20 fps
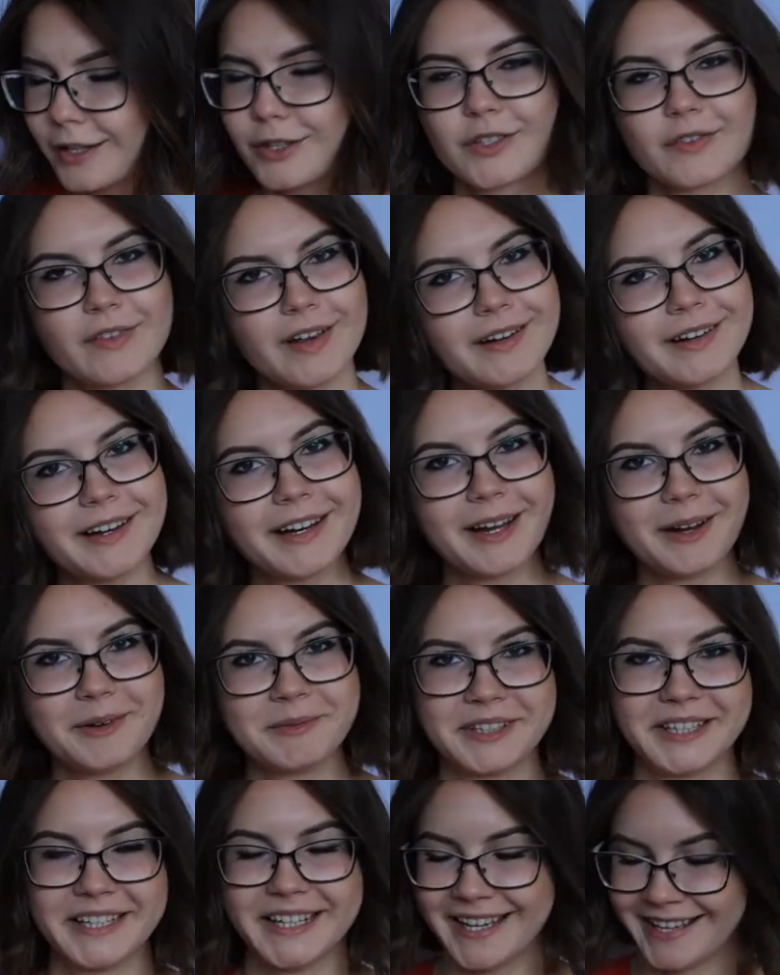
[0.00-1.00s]

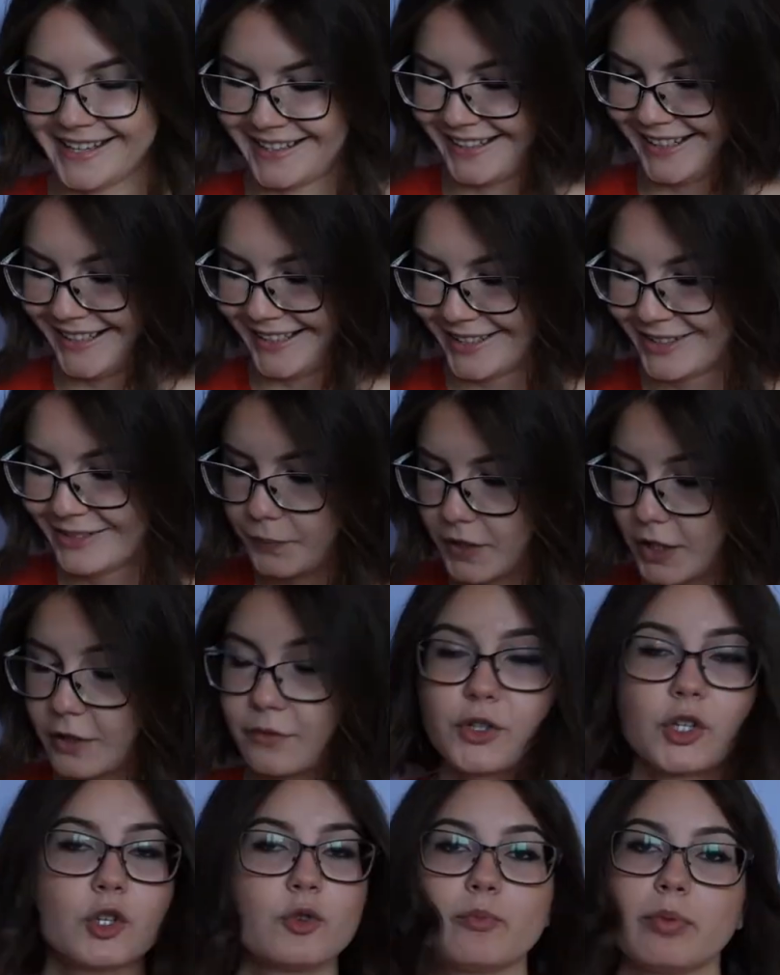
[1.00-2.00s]
yummy. If
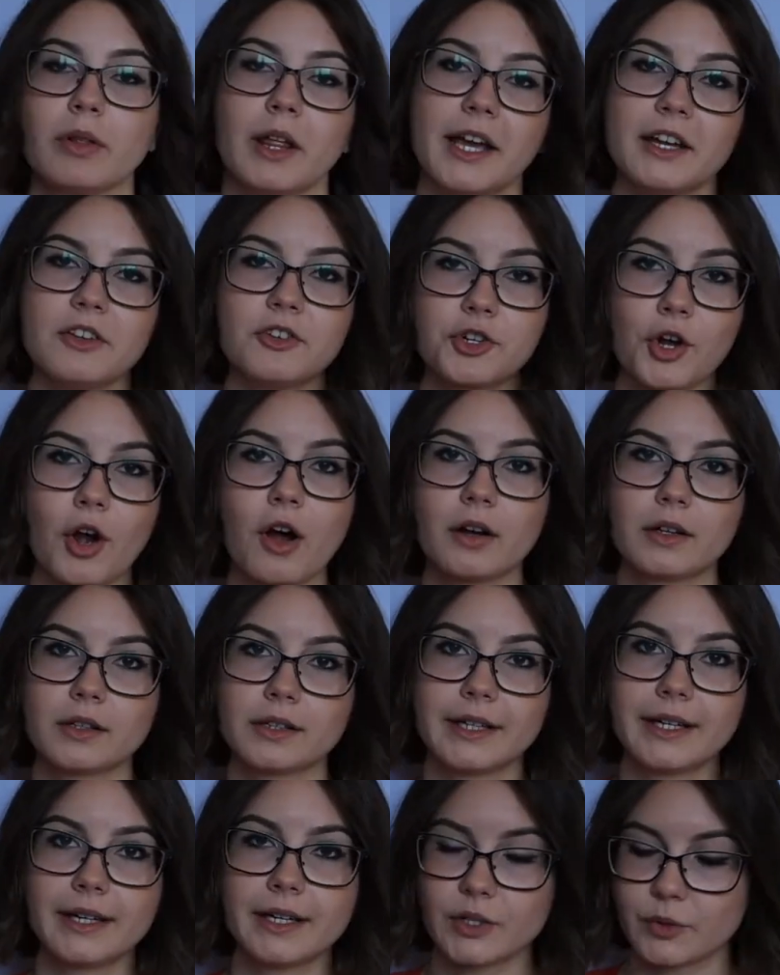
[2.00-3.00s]
just plain
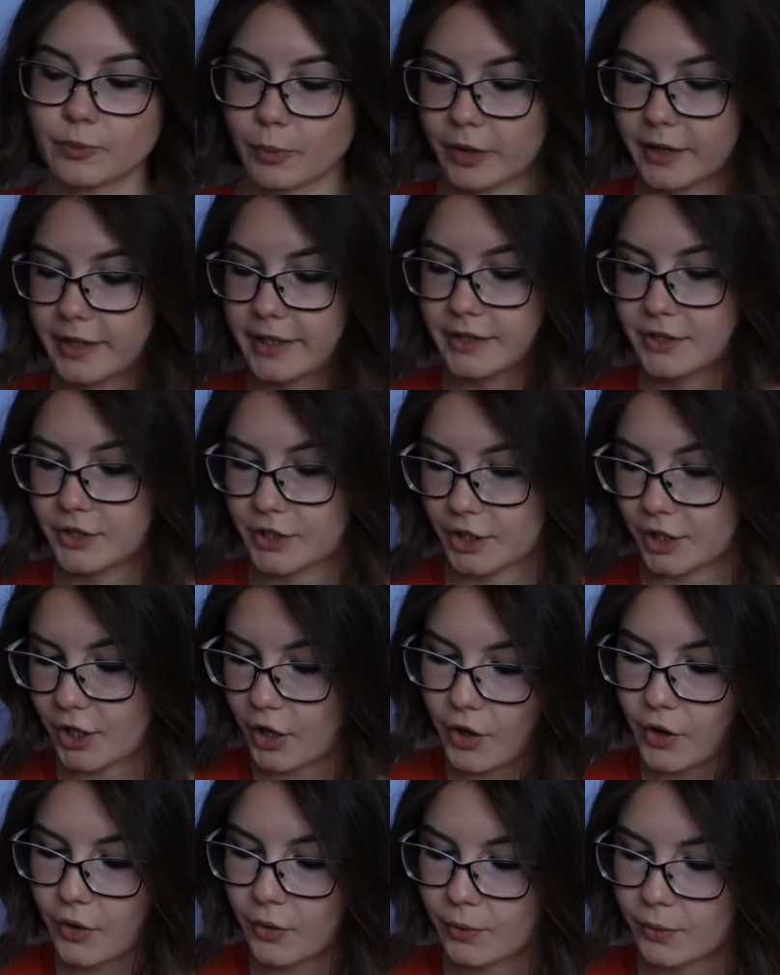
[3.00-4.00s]
chocolate is boring to
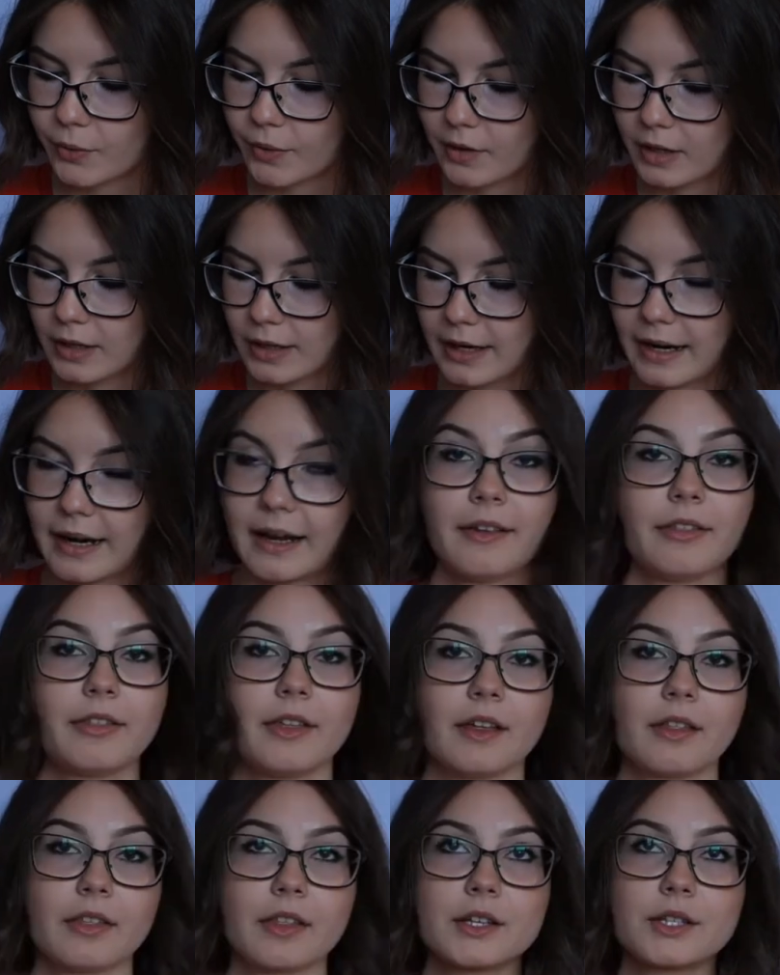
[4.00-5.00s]
you, I
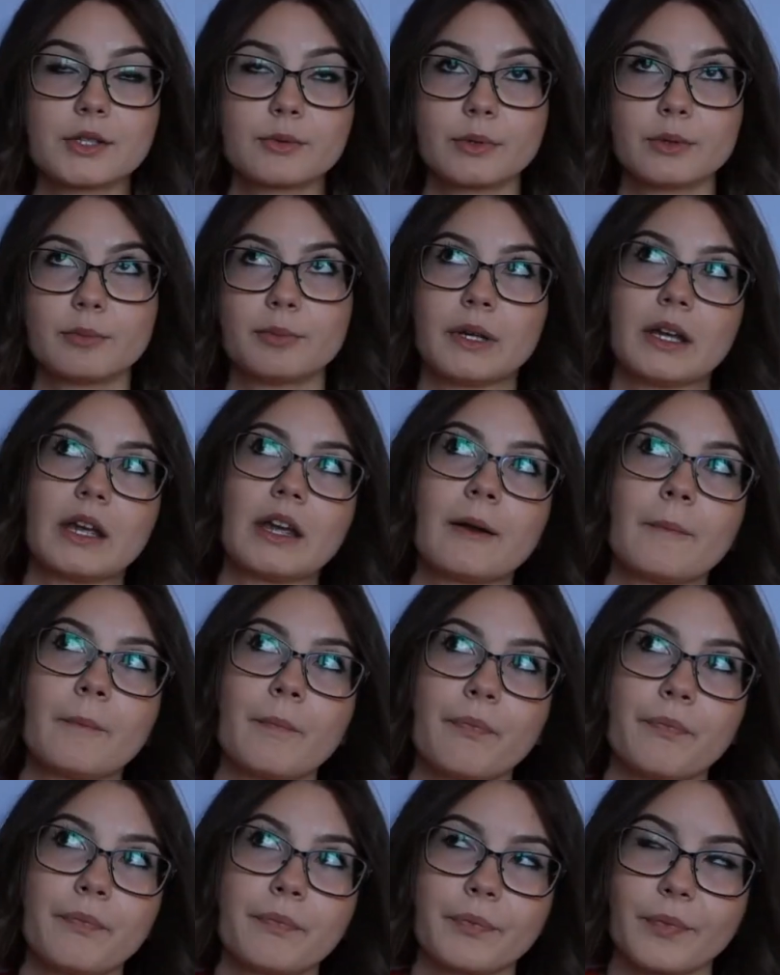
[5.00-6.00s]
think this would be
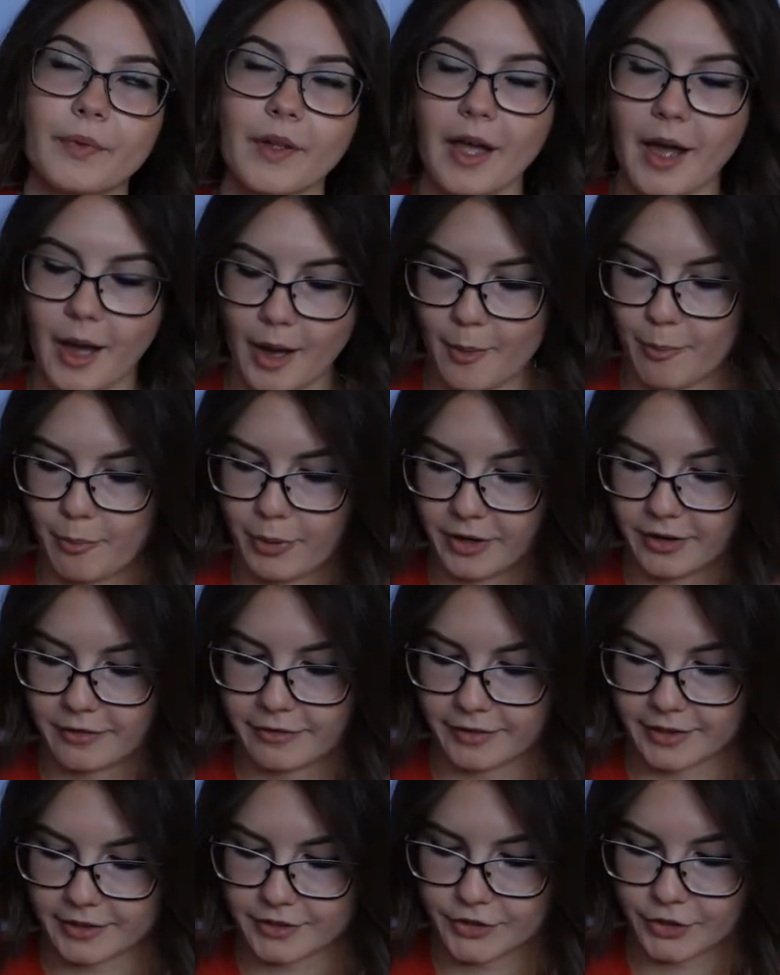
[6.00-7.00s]
a
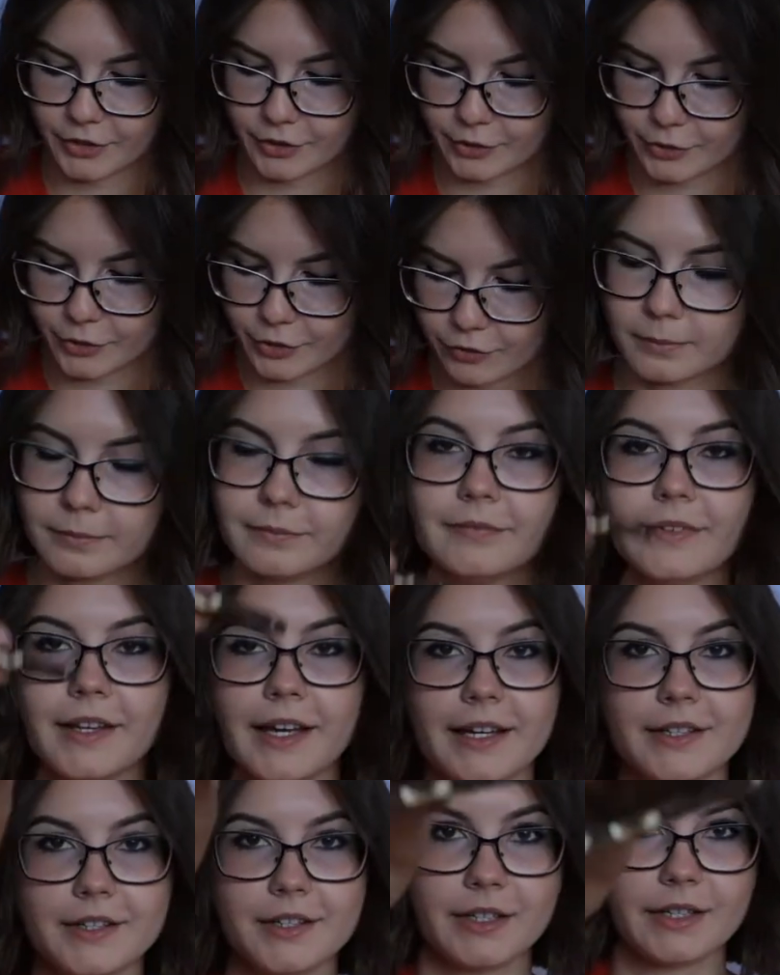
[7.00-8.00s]
perfect solution.
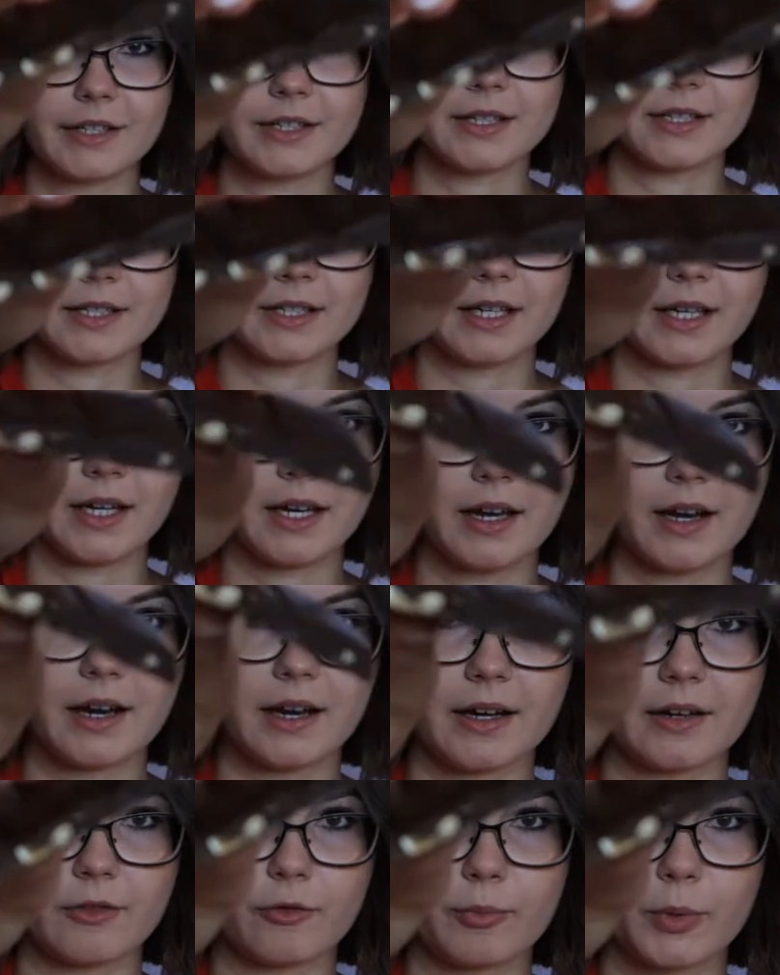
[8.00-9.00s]
As you can see,
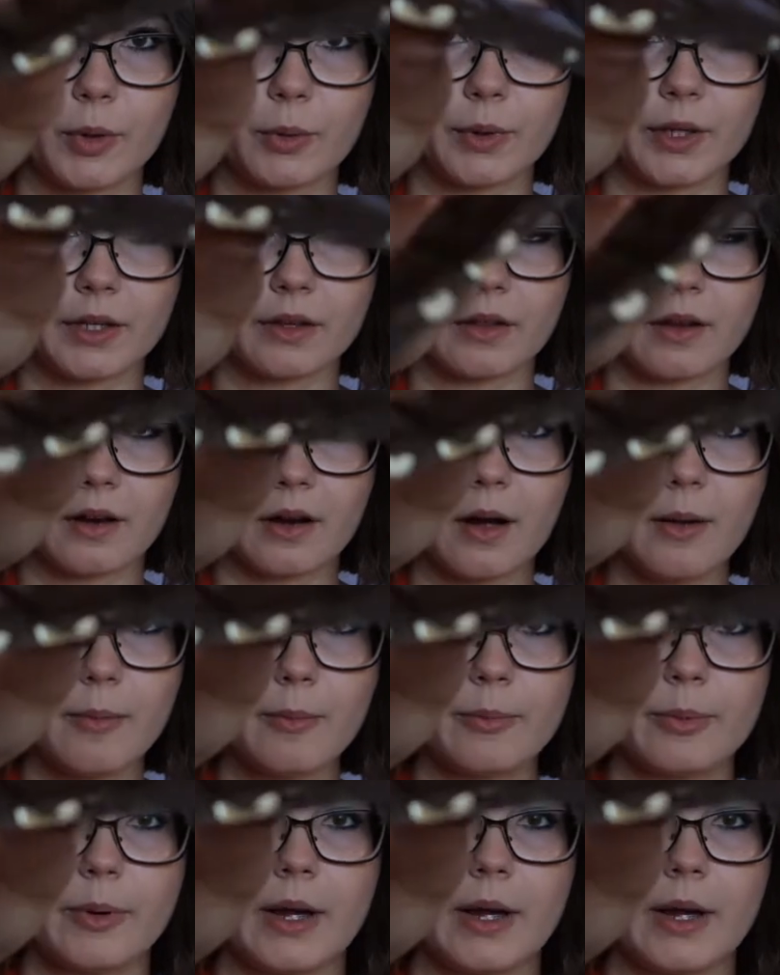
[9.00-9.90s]
I've broken it up